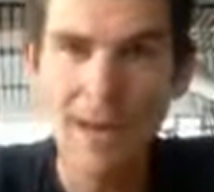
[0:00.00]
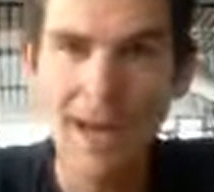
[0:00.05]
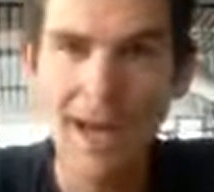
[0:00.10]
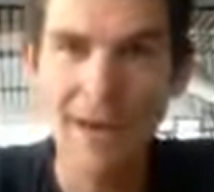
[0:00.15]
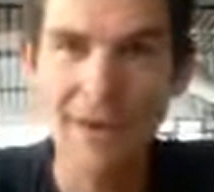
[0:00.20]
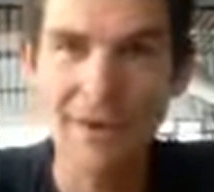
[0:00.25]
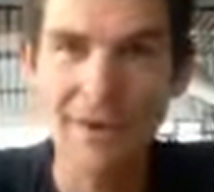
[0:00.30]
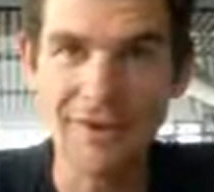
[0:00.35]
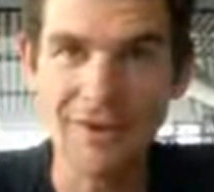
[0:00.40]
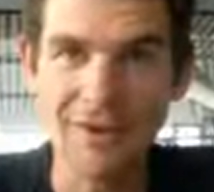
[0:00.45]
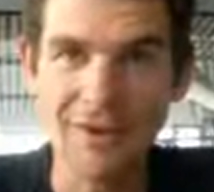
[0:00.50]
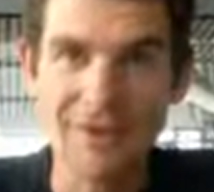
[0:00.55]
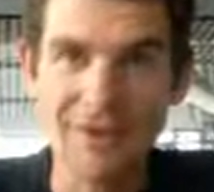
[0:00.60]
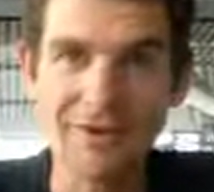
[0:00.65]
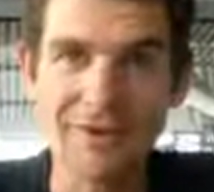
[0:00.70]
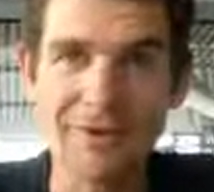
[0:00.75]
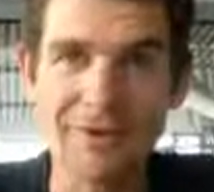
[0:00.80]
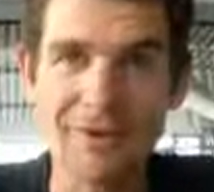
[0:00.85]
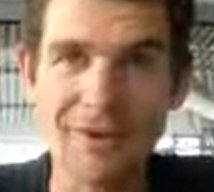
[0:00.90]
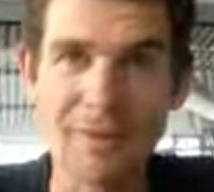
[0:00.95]
And
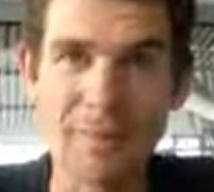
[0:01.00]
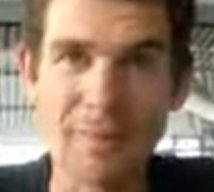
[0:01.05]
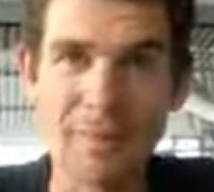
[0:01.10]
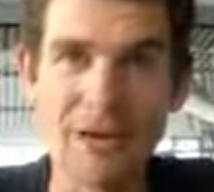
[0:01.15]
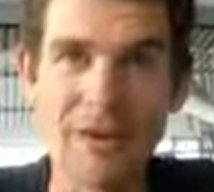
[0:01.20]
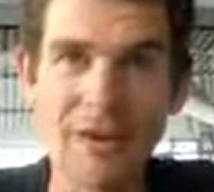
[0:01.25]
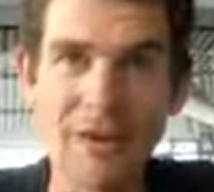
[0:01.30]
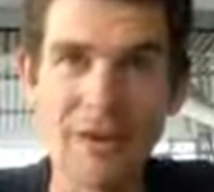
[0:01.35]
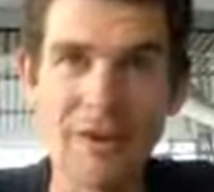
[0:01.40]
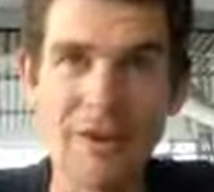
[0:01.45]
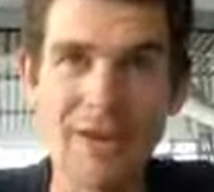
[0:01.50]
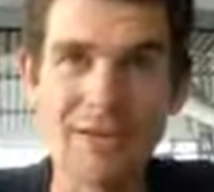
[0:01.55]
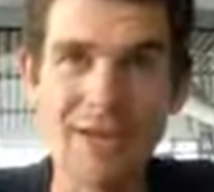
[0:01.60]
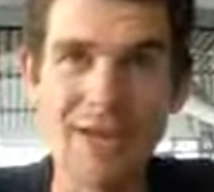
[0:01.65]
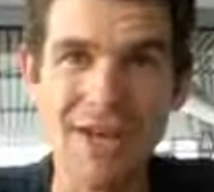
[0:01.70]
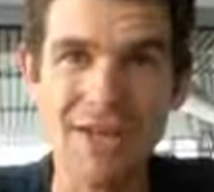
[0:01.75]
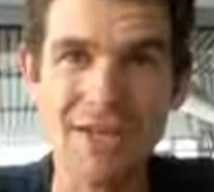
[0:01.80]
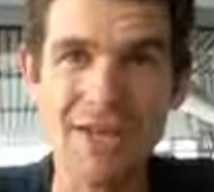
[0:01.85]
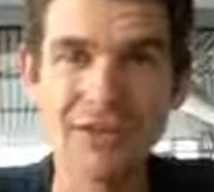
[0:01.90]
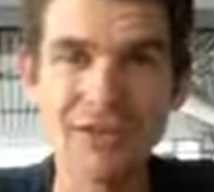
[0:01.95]
Natasha's did B12
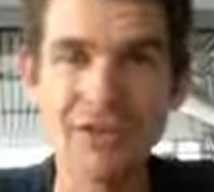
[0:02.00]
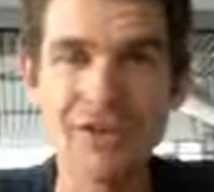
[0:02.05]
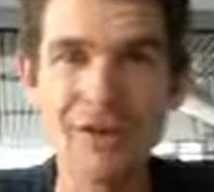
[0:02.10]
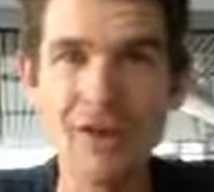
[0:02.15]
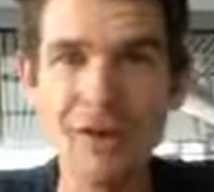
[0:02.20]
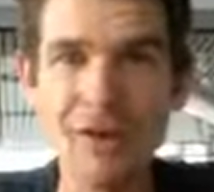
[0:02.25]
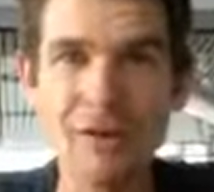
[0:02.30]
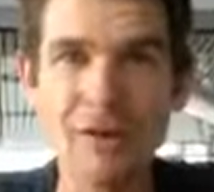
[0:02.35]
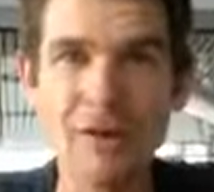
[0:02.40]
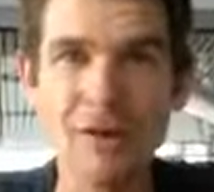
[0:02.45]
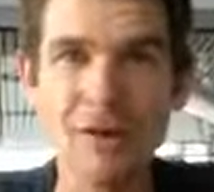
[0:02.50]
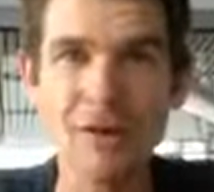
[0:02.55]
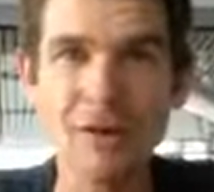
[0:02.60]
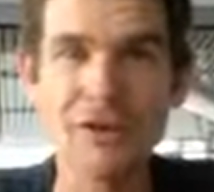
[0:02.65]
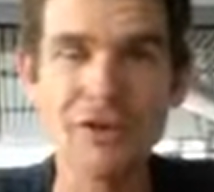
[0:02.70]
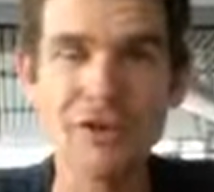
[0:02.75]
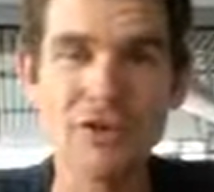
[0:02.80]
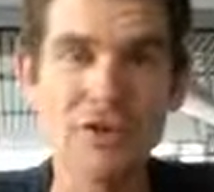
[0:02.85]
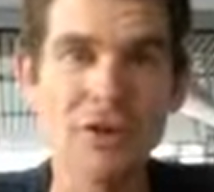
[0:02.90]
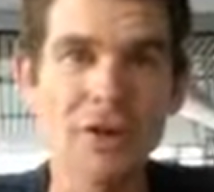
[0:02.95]
injections a year ago,
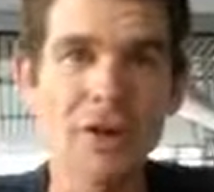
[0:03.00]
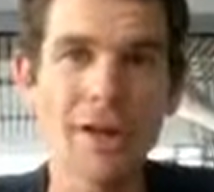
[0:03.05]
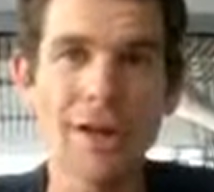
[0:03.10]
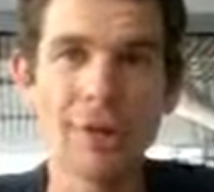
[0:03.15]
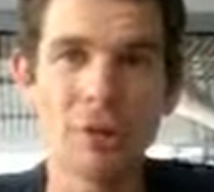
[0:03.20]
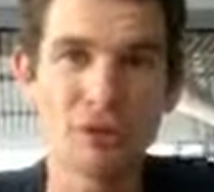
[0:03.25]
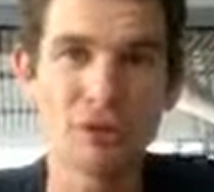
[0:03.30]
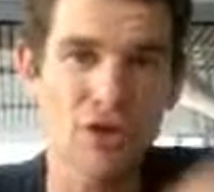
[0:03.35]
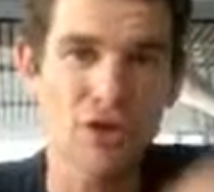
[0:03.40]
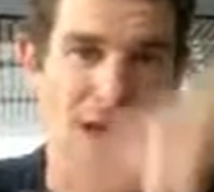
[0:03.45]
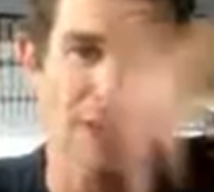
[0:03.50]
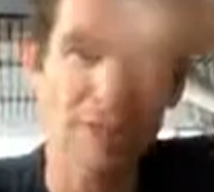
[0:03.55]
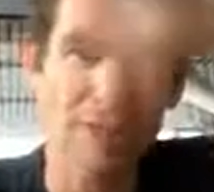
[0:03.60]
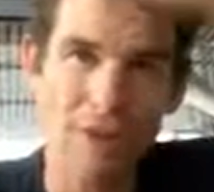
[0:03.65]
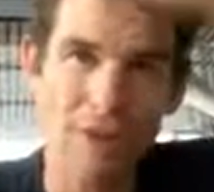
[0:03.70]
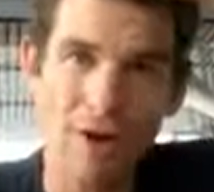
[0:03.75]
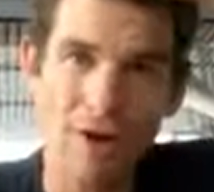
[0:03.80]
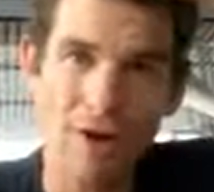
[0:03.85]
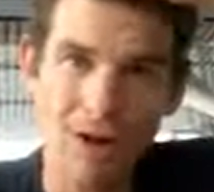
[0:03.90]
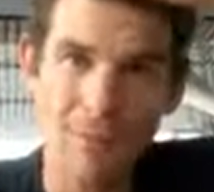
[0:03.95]
so she got her levels jacked
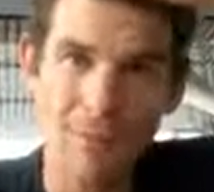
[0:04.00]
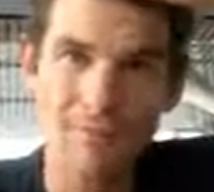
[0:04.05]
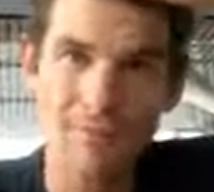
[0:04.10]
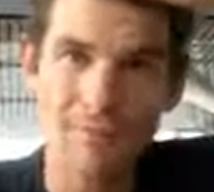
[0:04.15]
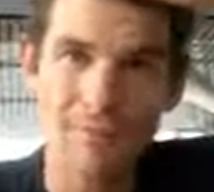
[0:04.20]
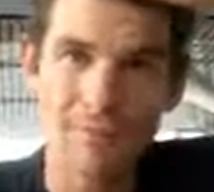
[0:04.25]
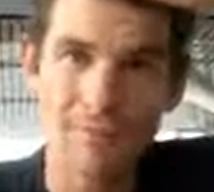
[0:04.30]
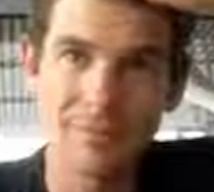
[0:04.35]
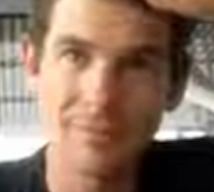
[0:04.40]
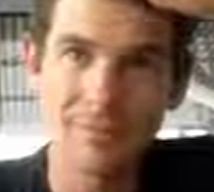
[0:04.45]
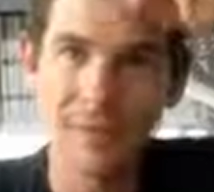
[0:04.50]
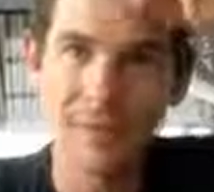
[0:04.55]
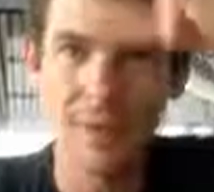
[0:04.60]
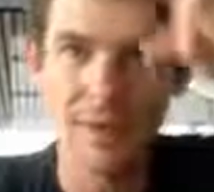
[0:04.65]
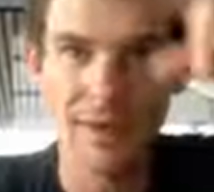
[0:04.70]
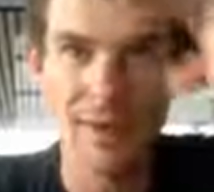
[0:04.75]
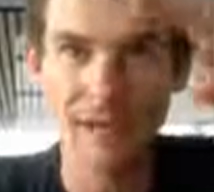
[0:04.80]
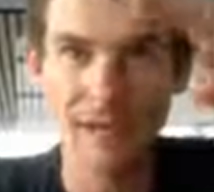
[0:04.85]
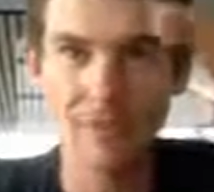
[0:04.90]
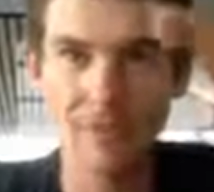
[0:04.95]
right up,
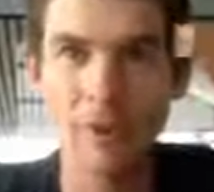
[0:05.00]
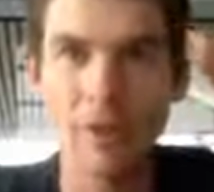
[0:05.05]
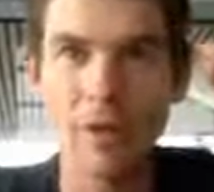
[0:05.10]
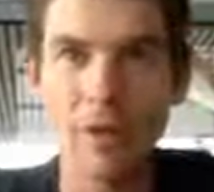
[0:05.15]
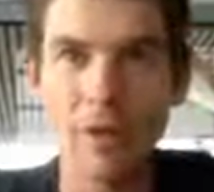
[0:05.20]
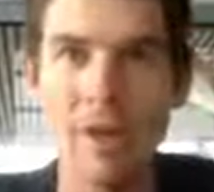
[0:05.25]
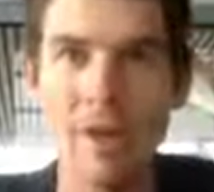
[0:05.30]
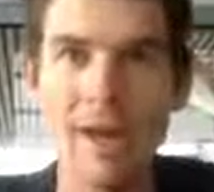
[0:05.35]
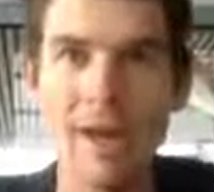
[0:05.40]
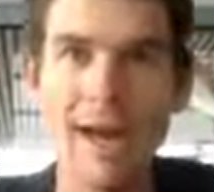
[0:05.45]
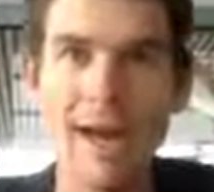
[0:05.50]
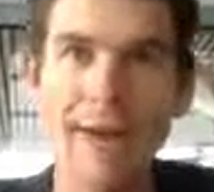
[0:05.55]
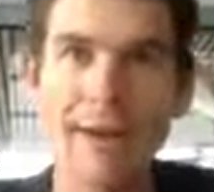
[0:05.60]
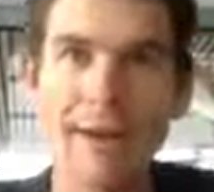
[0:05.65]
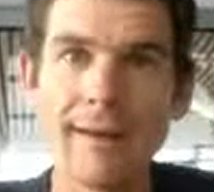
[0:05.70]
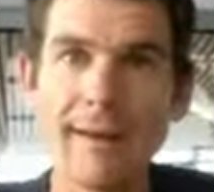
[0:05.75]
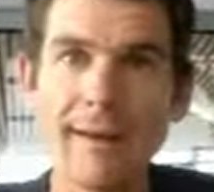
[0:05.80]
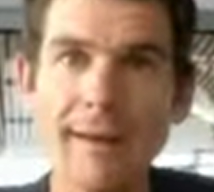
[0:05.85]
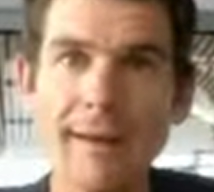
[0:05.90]
and they're coming on the way down.